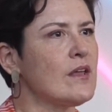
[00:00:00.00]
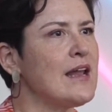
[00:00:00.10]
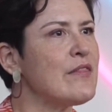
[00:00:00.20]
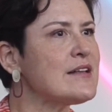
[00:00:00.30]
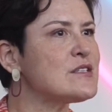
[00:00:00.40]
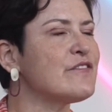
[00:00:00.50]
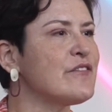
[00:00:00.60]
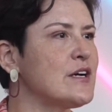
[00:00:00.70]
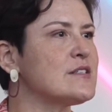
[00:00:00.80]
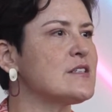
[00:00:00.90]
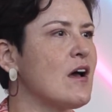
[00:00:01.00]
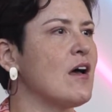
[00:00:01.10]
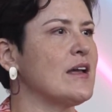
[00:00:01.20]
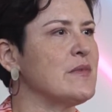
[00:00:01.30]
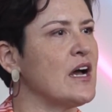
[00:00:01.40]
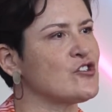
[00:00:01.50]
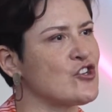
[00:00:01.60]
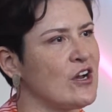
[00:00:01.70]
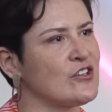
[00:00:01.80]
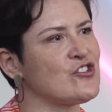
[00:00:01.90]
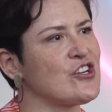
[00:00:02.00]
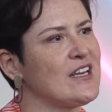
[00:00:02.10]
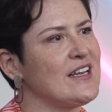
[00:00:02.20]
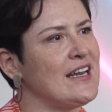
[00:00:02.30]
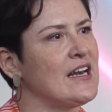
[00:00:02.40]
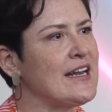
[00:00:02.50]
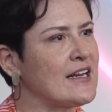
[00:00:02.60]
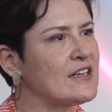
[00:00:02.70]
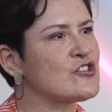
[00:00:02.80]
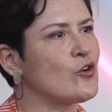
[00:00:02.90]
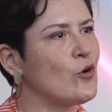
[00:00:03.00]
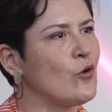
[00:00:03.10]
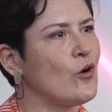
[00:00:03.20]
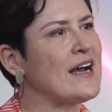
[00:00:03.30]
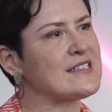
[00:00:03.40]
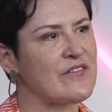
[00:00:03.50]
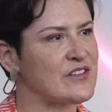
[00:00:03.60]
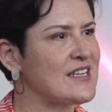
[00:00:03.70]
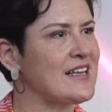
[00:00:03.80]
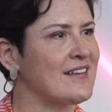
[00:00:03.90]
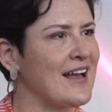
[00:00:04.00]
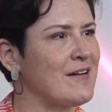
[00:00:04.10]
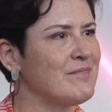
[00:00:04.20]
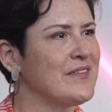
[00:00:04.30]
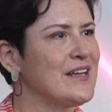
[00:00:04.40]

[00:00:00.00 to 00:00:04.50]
Now, that's the first time that a judge in an English court has ever said that.